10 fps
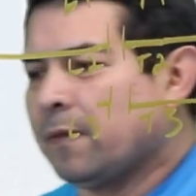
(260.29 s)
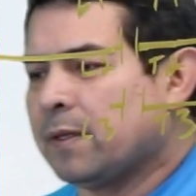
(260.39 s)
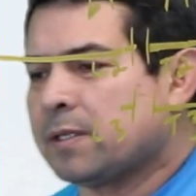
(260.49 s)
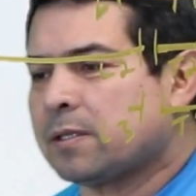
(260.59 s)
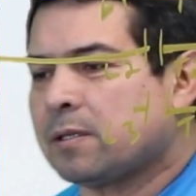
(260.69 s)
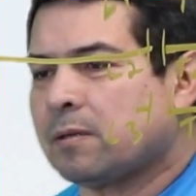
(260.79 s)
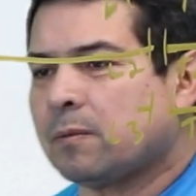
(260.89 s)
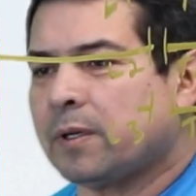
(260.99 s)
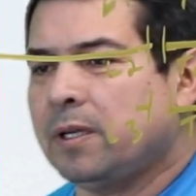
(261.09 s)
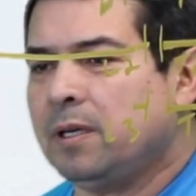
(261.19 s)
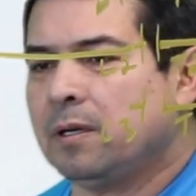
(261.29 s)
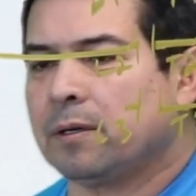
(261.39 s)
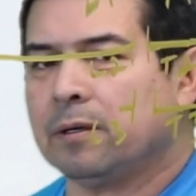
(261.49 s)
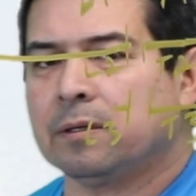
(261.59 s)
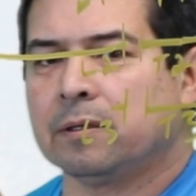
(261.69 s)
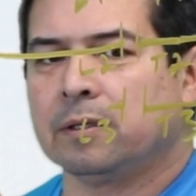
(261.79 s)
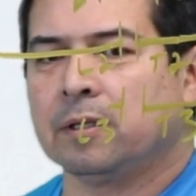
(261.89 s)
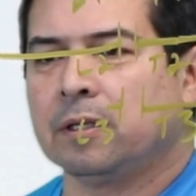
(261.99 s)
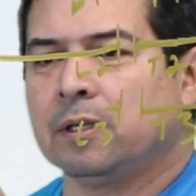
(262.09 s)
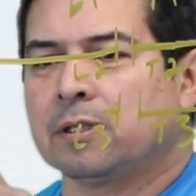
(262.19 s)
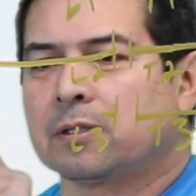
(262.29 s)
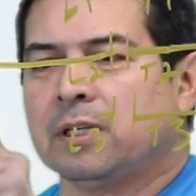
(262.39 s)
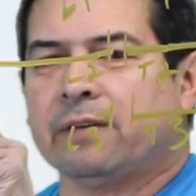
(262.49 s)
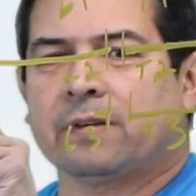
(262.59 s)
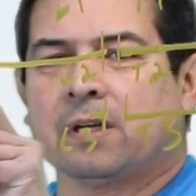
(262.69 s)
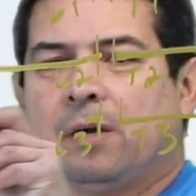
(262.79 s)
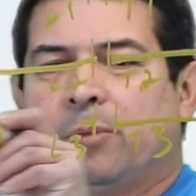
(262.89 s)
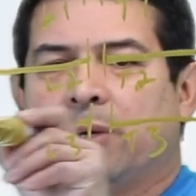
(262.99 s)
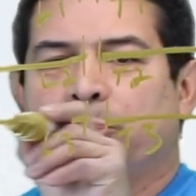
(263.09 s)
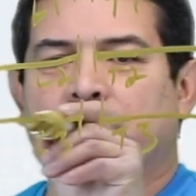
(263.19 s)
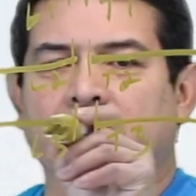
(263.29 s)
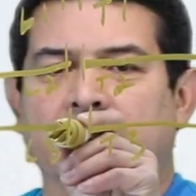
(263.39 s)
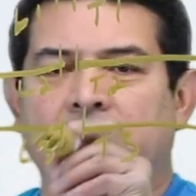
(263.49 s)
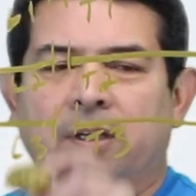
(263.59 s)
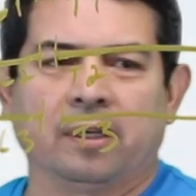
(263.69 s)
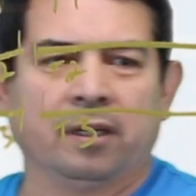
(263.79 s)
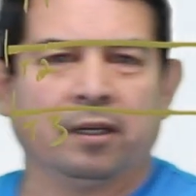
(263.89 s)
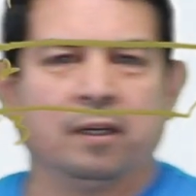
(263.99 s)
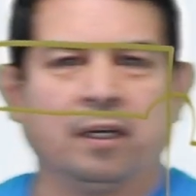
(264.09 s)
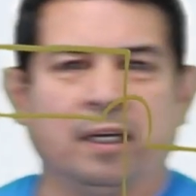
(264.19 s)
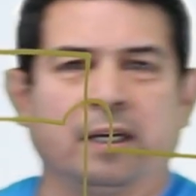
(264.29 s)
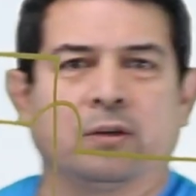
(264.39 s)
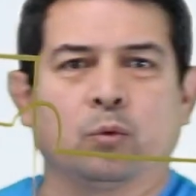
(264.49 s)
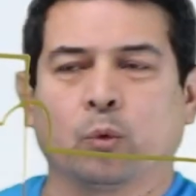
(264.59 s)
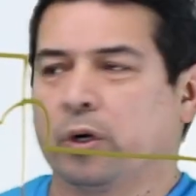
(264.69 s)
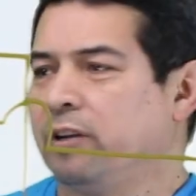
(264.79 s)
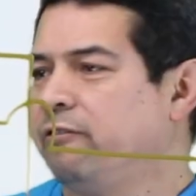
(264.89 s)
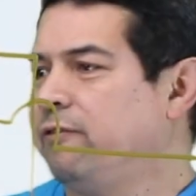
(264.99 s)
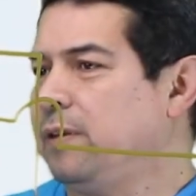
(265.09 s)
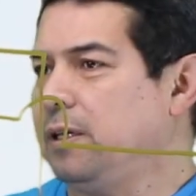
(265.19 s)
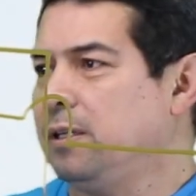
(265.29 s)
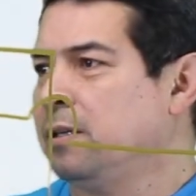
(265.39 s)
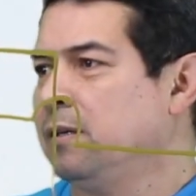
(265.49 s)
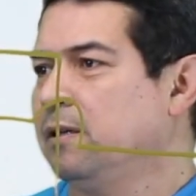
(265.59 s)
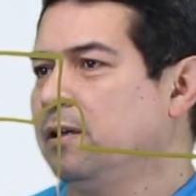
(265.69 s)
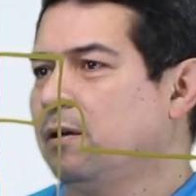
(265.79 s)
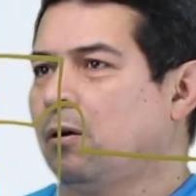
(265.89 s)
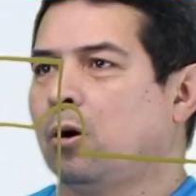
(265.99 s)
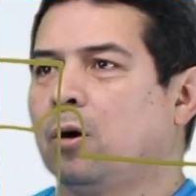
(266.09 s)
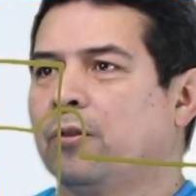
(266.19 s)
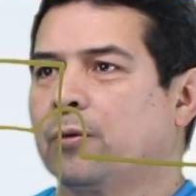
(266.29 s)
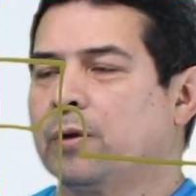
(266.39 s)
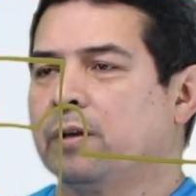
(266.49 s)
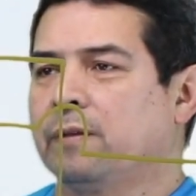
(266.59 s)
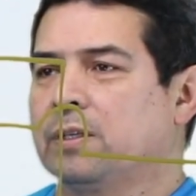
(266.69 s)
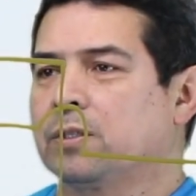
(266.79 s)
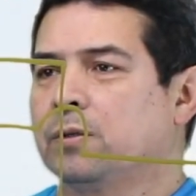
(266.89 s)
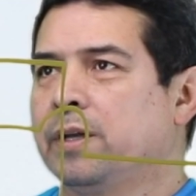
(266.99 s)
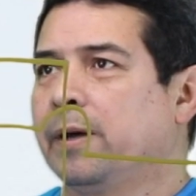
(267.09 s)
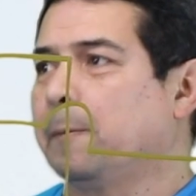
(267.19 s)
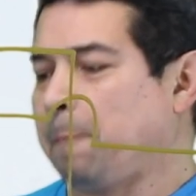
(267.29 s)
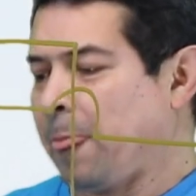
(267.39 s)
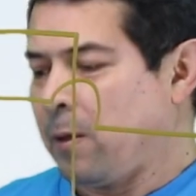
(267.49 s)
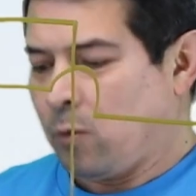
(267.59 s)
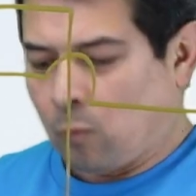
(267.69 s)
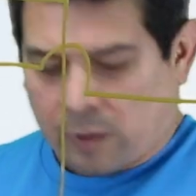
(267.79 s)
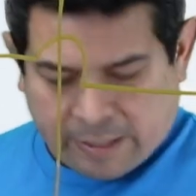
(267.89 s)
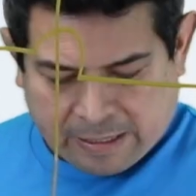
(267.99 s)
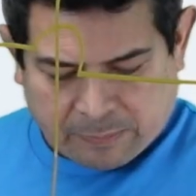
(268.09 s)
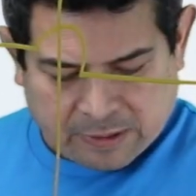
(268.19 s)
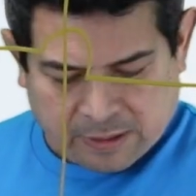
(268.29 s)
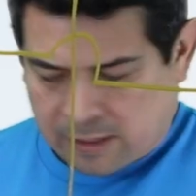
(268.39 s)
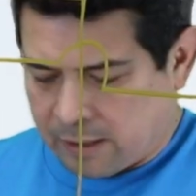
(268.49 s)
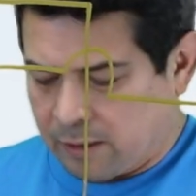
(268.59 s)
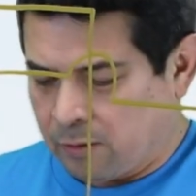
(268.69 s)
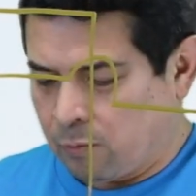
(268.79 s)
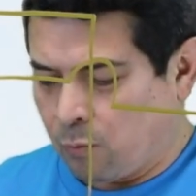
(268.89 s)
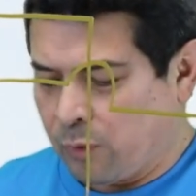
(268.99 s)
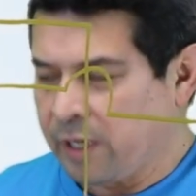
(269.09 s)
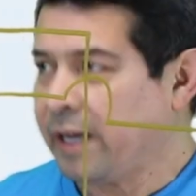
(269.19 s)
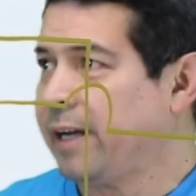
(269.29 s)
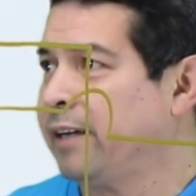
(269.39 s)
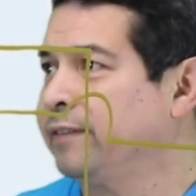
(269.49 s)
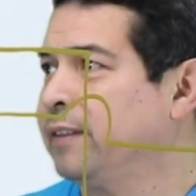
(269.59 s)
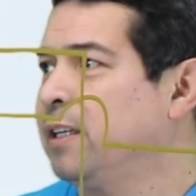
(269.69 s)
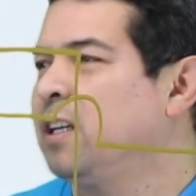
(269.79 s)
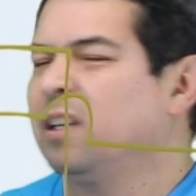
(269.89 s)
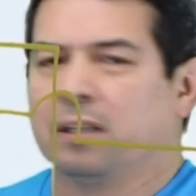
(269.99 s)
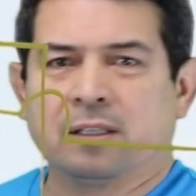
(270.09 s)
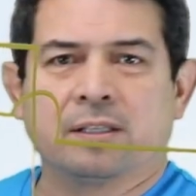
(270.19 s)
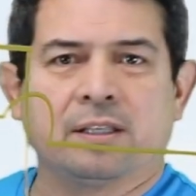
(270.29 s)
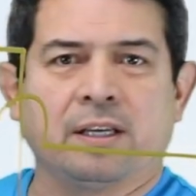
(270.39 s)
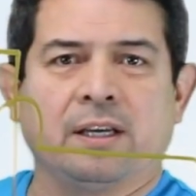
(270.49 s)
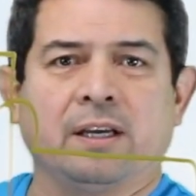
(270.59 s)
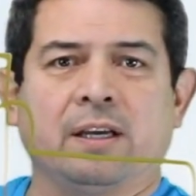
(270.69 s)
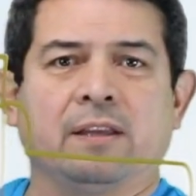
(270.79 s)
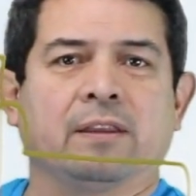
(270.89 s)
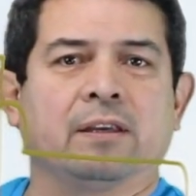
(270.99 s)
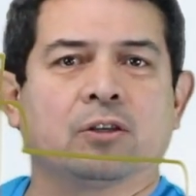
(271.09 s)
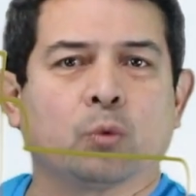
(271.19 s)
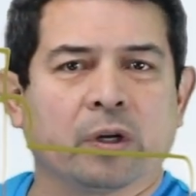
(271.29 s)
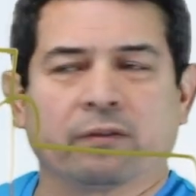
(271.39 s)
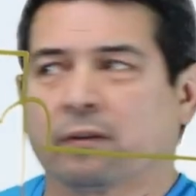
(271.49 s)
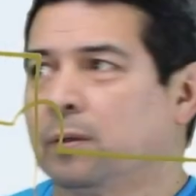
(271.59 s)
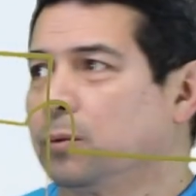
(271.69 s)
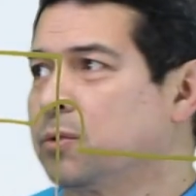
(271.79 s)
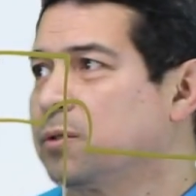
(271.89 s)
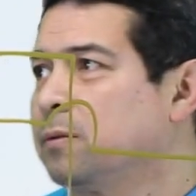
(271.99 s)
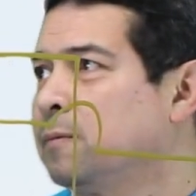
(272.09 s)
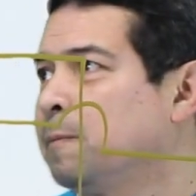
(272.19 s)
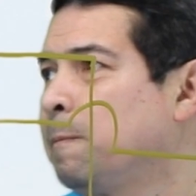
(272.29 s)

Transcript: This one here is going to have to come up, and we're going to feed all three of these. So now, what happens is when we have, let's say, the 24 volts,